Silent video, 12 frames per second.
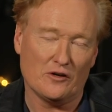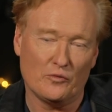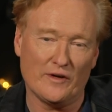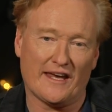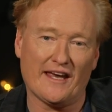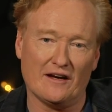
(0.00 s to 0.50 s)

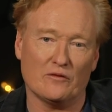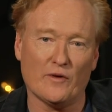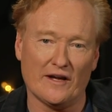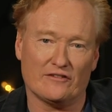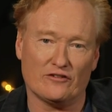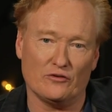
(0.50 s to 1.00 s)
We can't
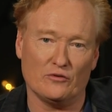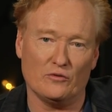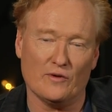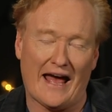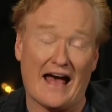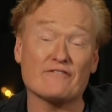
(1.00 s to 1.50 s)
wait
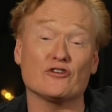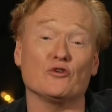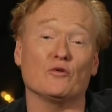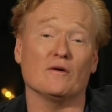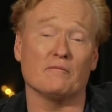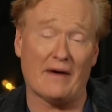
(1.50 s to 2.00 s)
to have
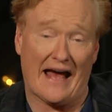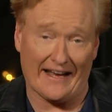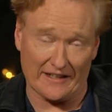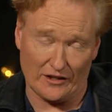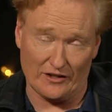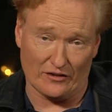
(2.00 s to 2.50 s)
you
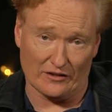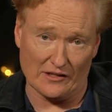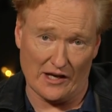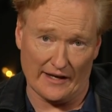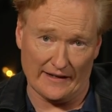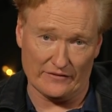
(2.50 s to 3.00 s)
back in our
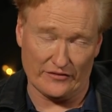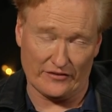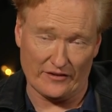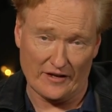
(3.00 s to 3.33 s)
lives.